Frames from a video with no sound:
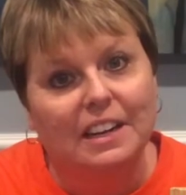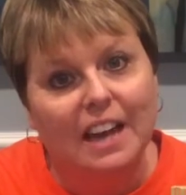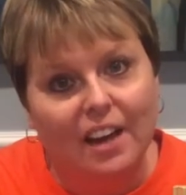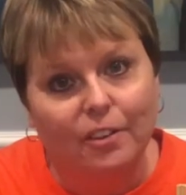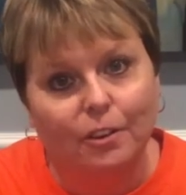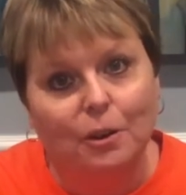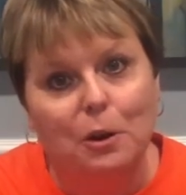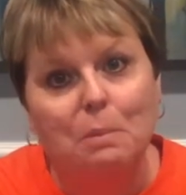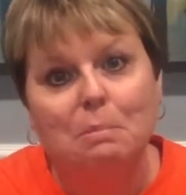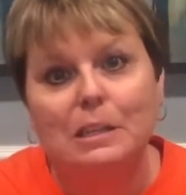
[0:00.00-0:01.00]
another
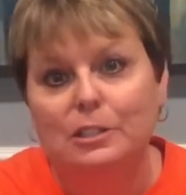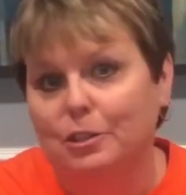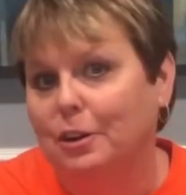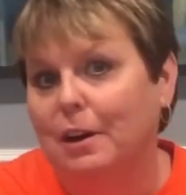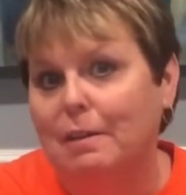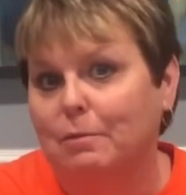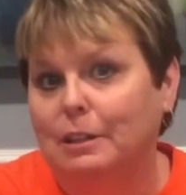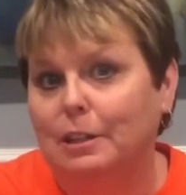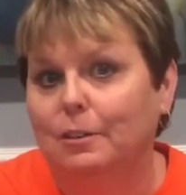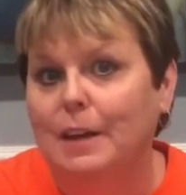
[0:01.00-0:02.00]
mystery craft
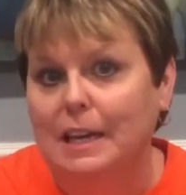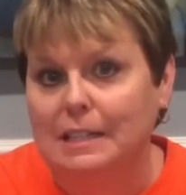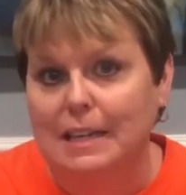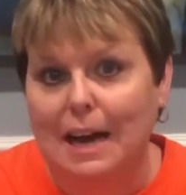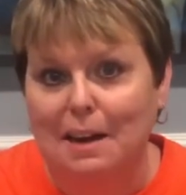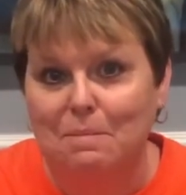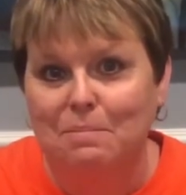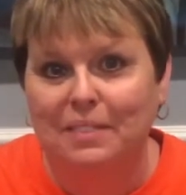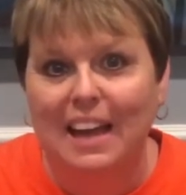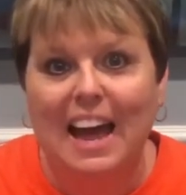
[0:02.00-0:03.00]
with you next time.
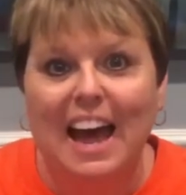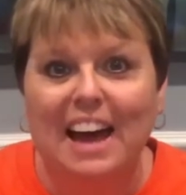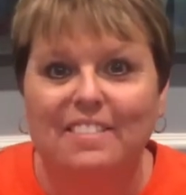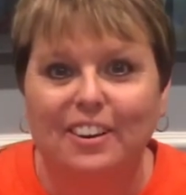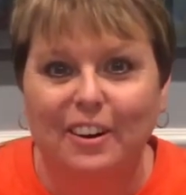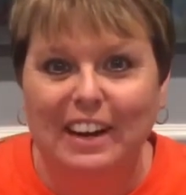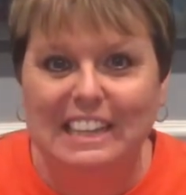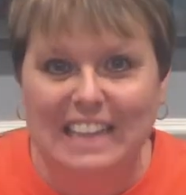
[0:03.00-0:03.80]
Have a great